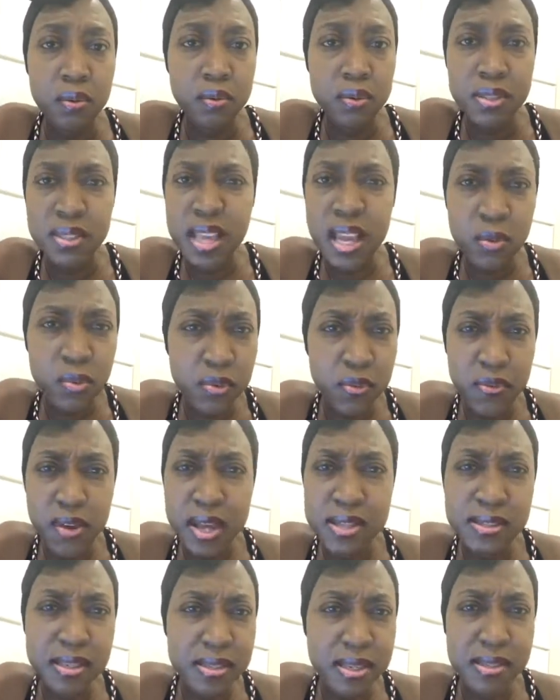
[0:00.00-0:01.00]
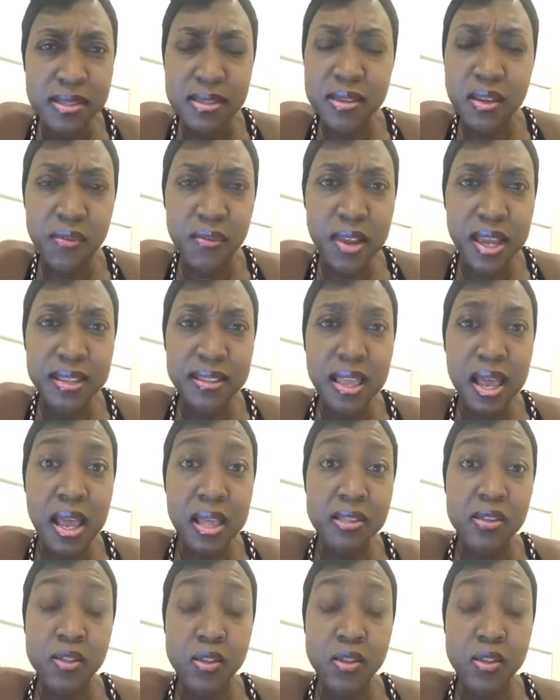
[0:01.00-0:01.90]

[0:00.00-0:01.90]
sacrificing and stuff like that.